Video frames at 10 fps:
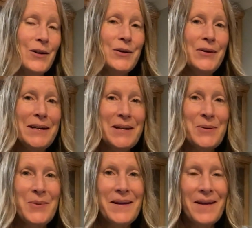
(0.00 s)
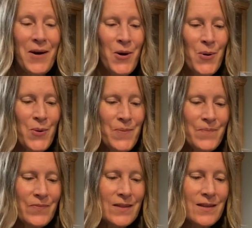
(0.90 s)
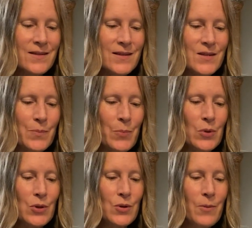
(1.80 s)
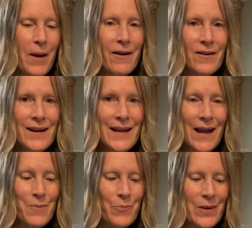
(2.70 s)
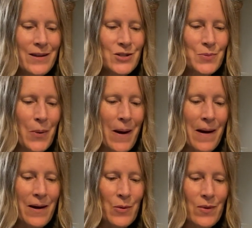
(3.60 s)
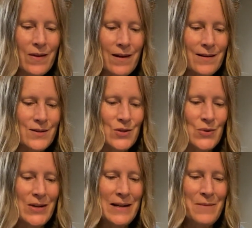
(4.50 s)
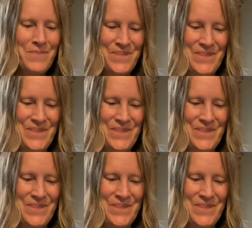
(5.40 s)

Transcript: All right, here we go. This is blueberry and peach pie with ice cream.